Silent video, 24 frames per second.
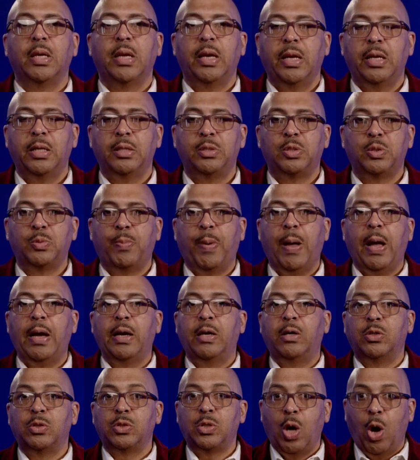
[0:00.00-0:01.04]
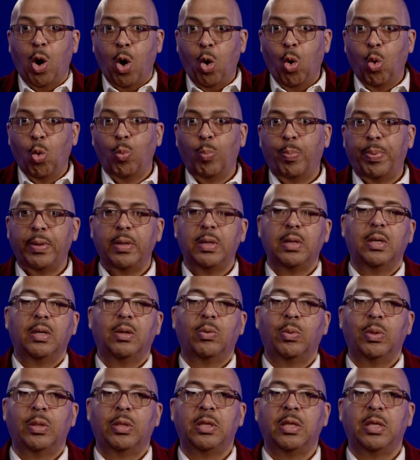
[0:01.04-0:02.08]
It inspires hope
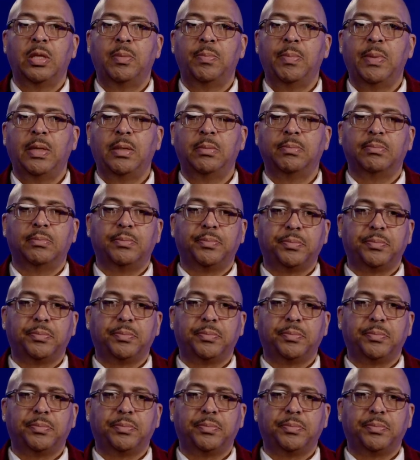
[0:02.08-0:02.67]
within me.